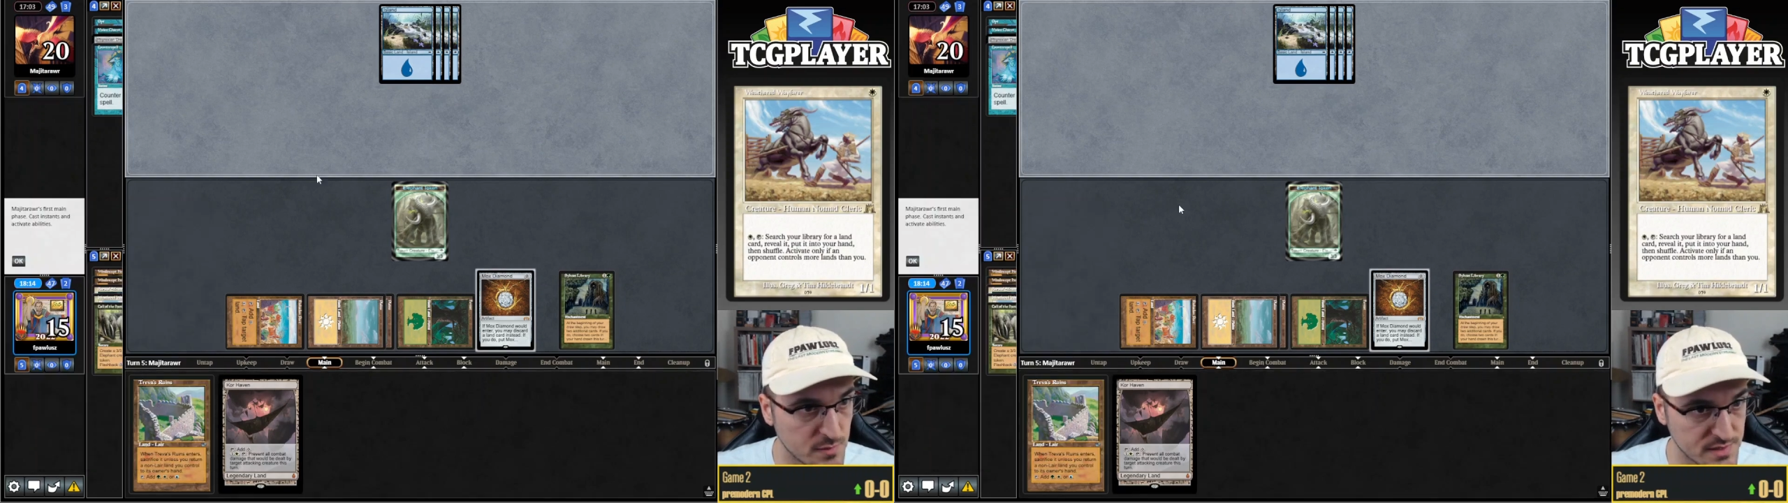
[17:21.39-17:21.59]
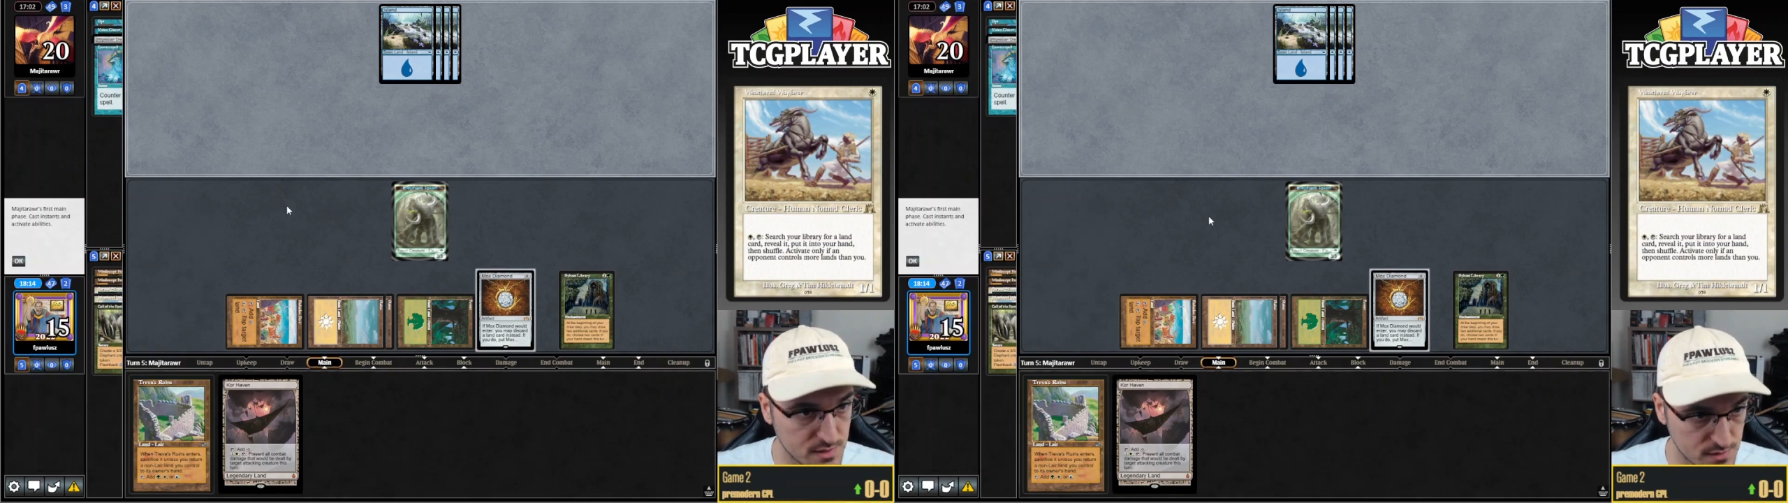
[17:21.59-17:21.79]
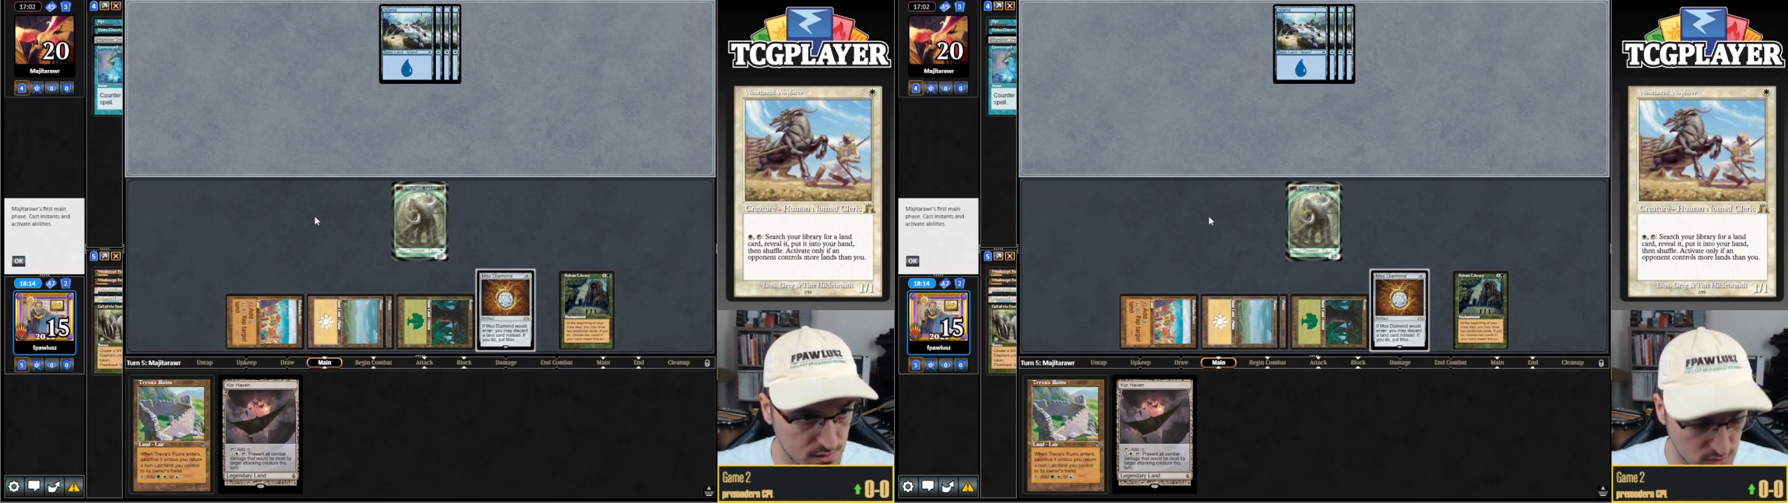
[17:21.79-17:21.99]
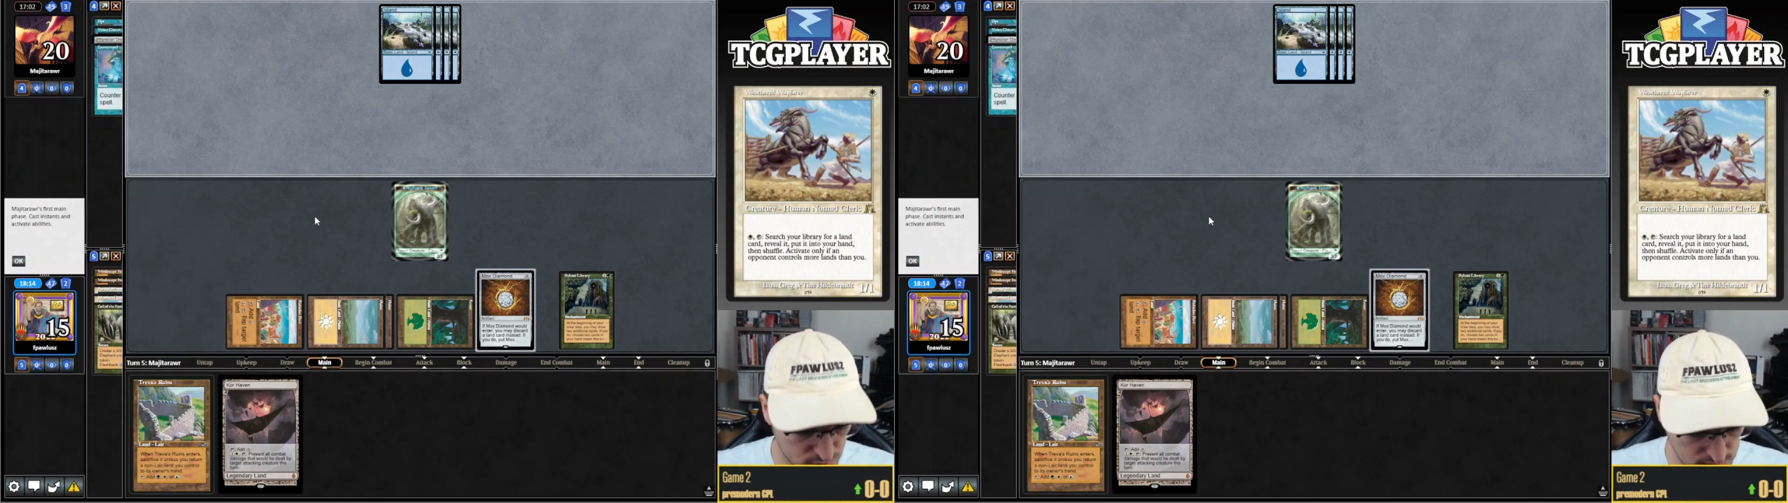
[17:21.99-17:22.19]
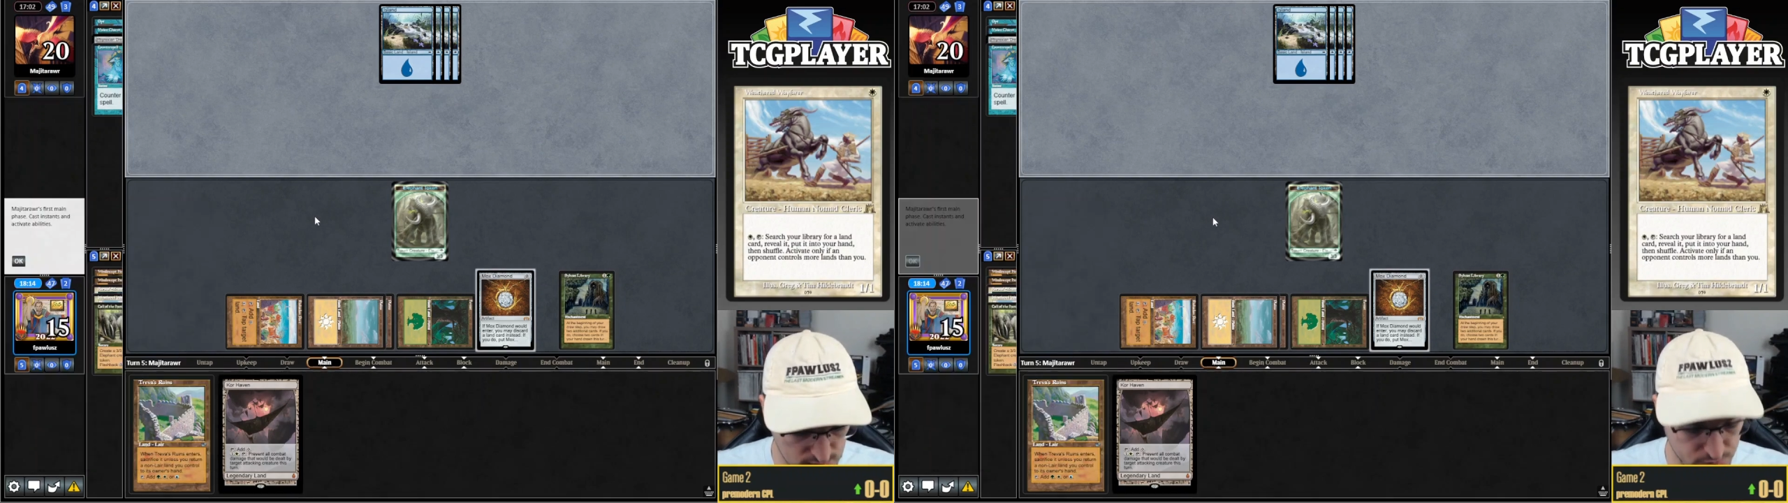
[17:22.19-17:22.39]
but since it
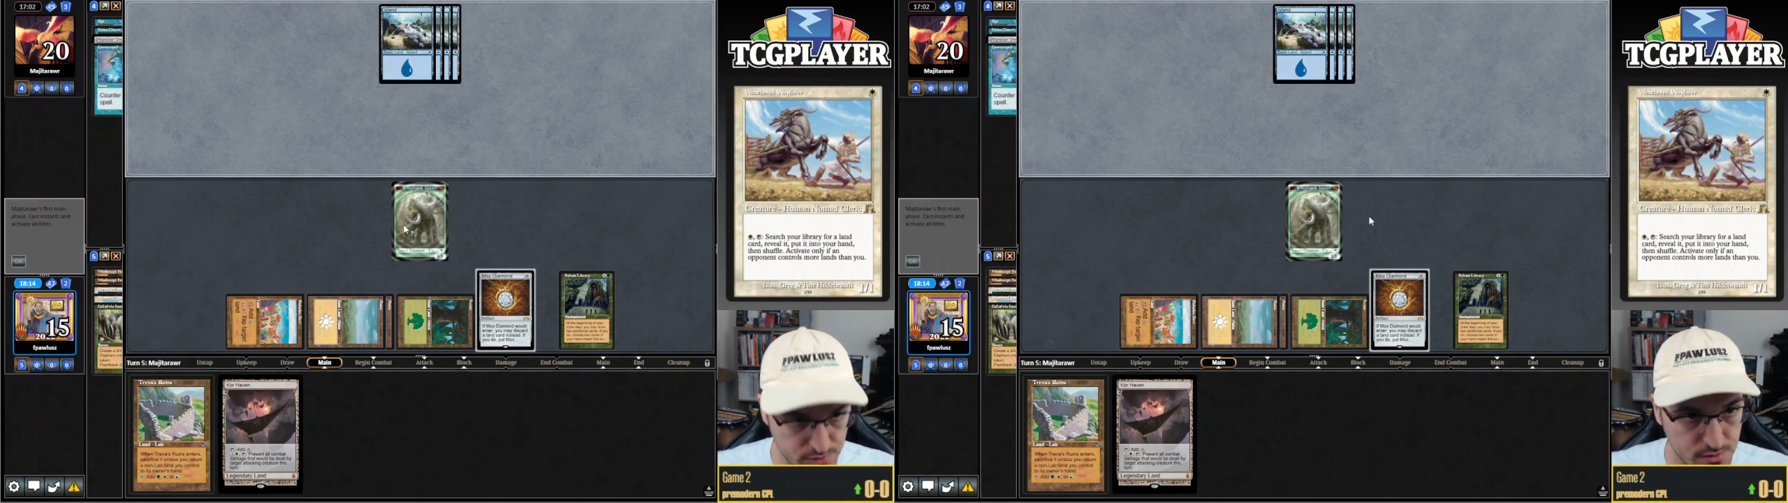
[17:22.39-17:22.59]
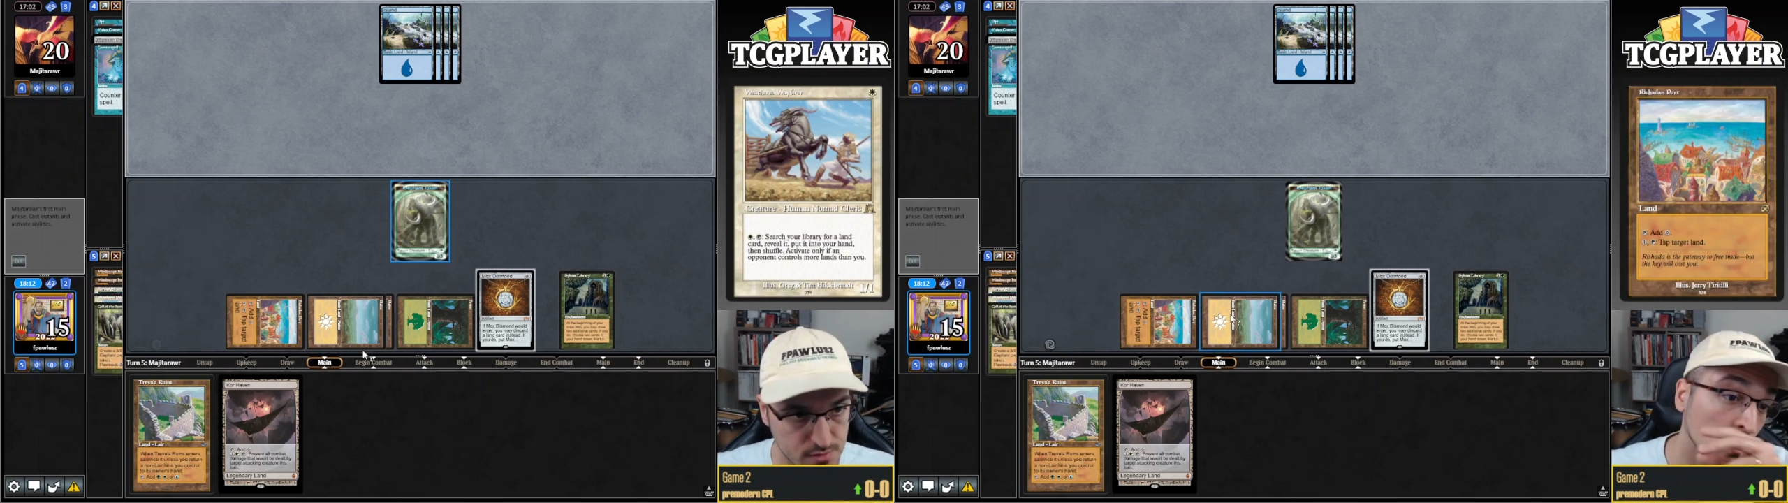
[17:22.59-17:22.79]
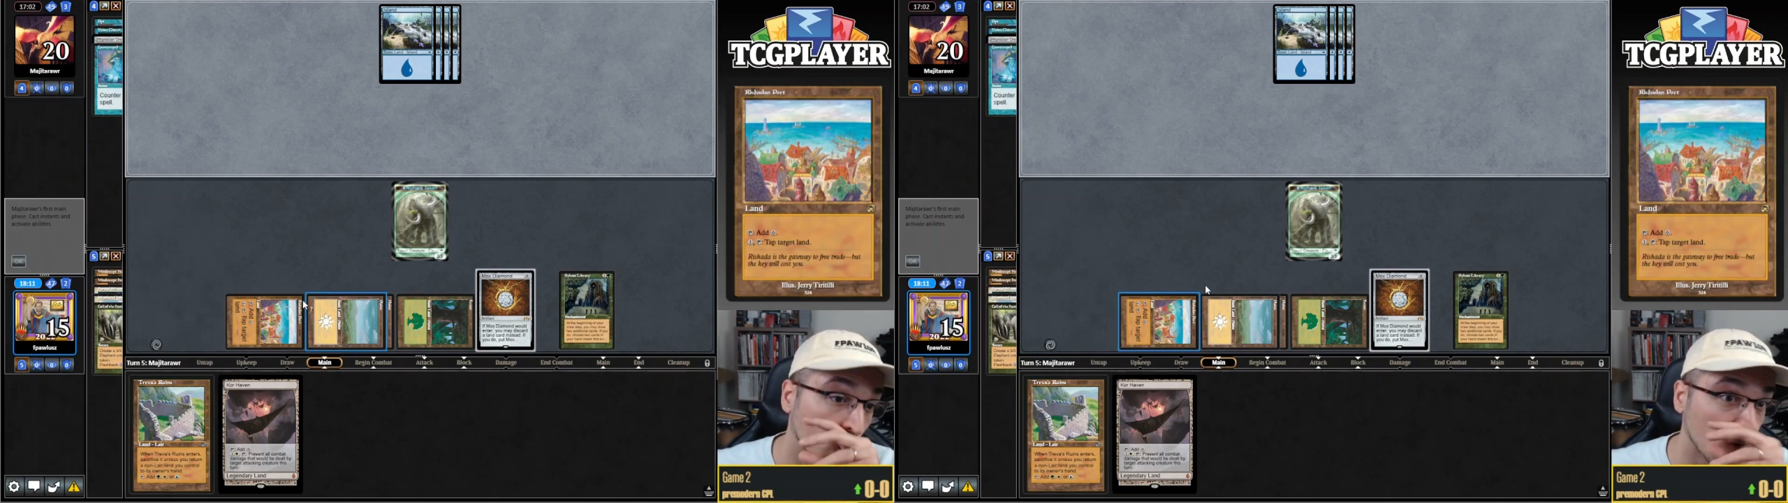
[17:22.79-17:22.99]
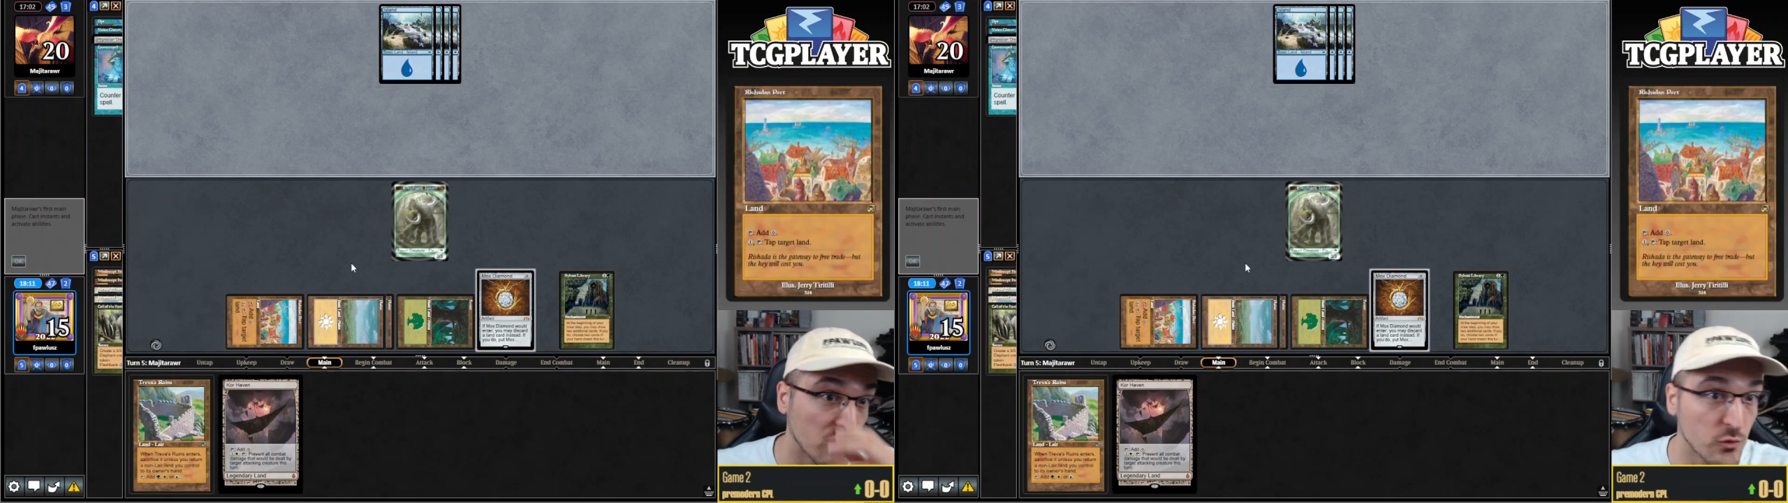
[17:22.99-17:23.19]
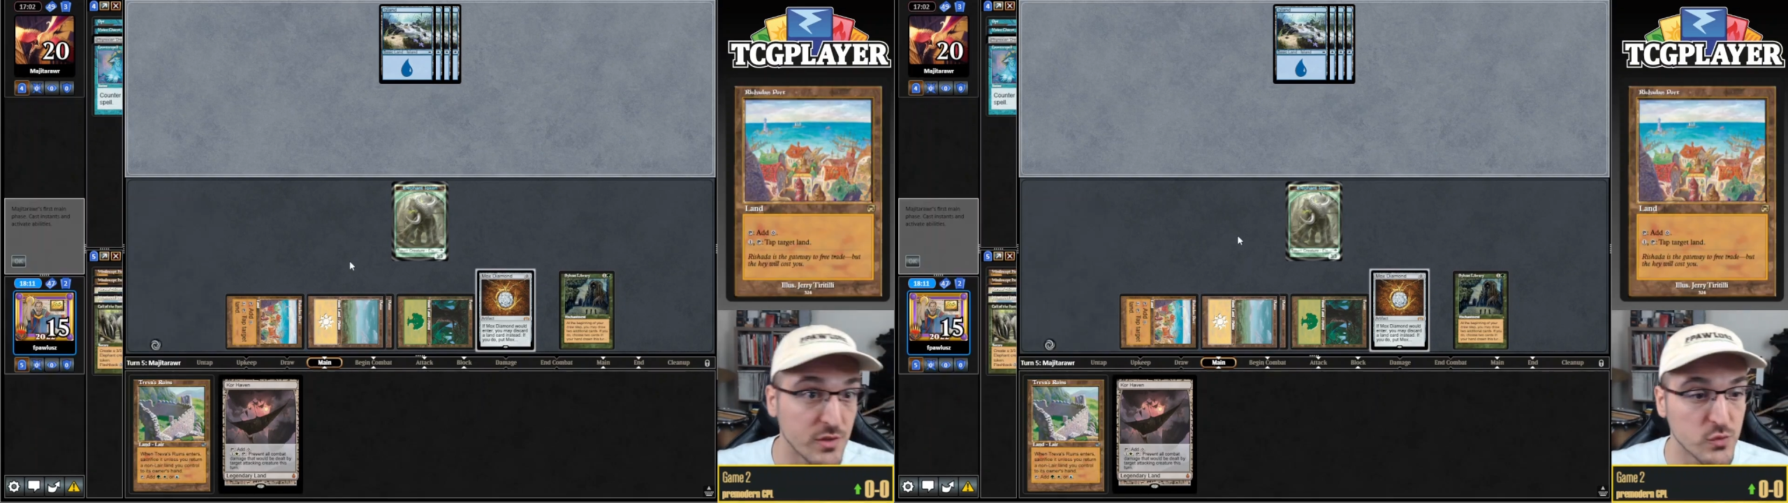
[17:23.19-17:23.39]
got countered, we're
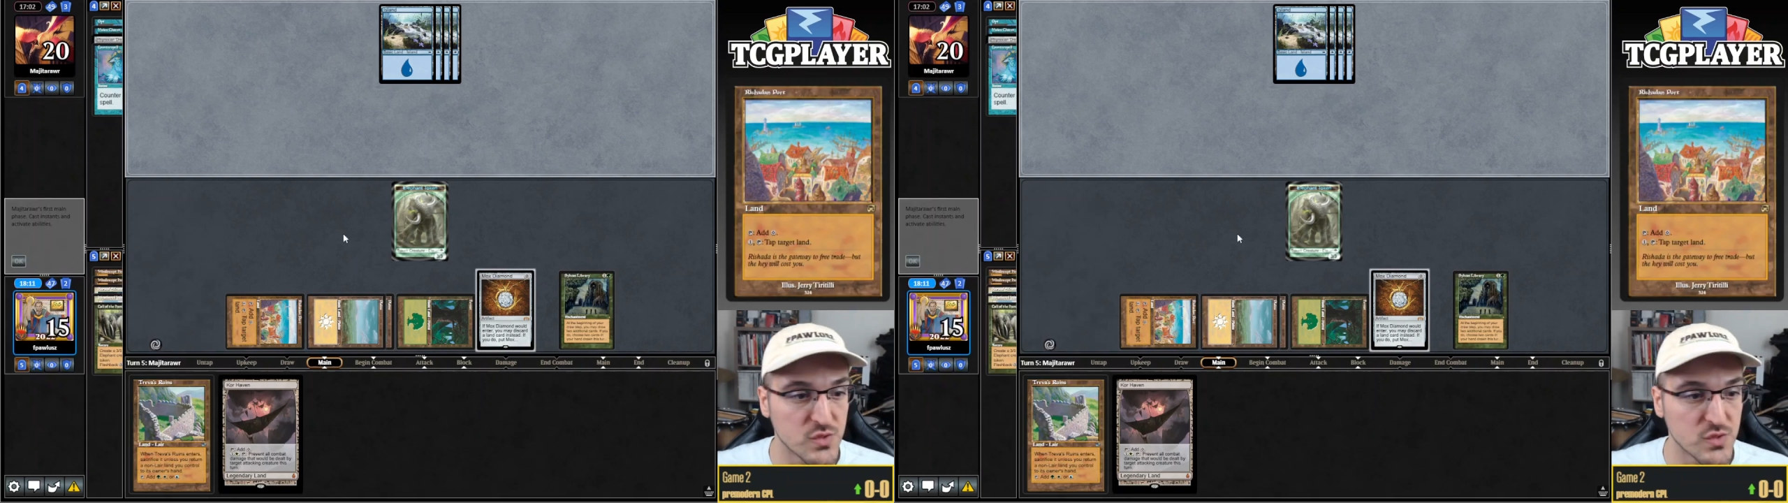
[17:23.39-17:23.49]
free to